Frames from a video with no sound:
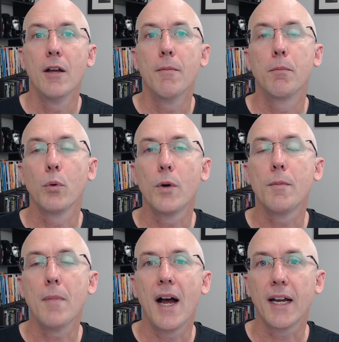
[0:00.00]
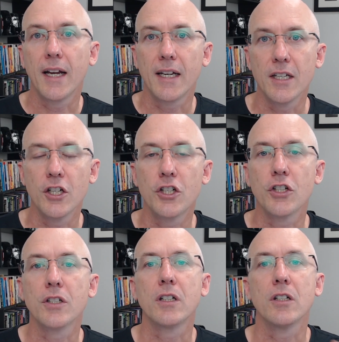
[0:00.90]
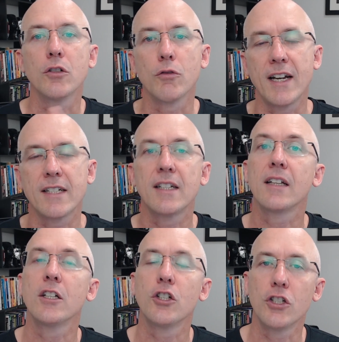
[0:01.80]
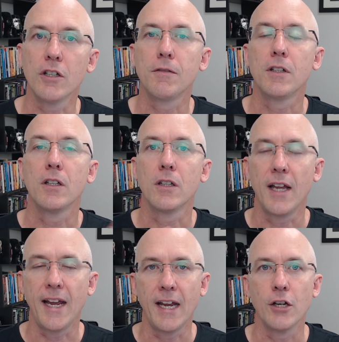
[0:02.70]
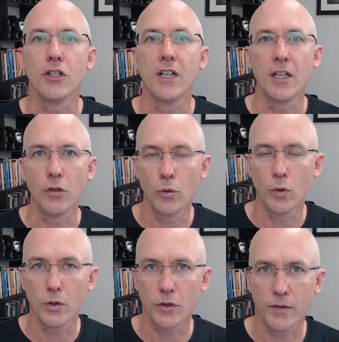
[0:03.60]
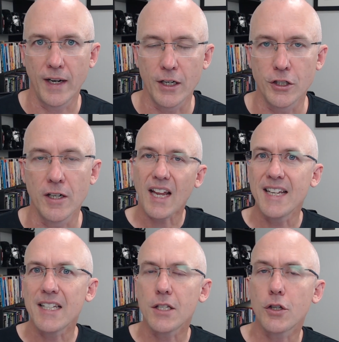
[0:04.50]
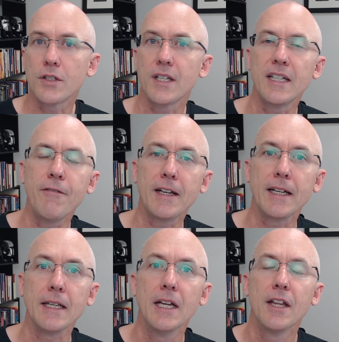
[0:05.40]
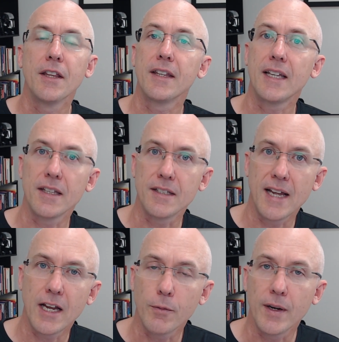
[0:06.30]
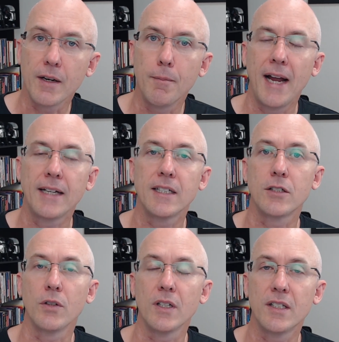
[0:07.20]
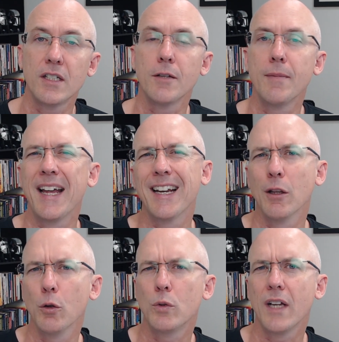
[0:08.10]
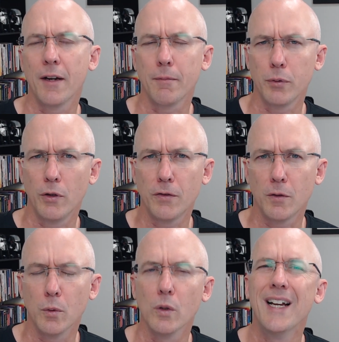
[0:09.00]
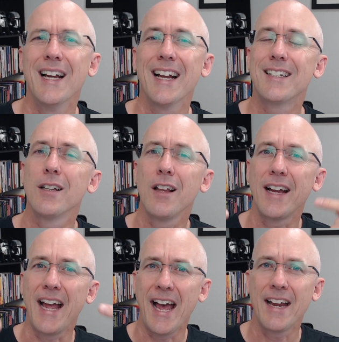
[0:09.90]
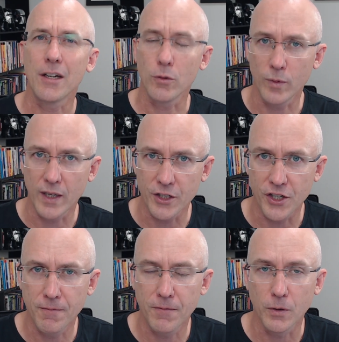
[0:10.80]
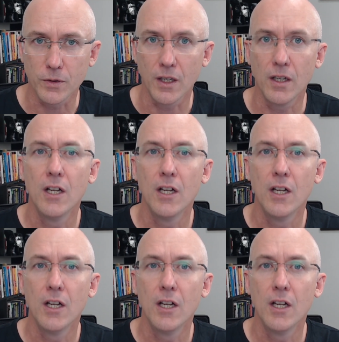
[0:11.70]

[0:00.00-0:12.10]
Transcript: Broad market conditions can drastically shift the edge in your strategy. And this is so significant that the other day I ran a backtest on a system and it looked unprofitable until I added a regime filter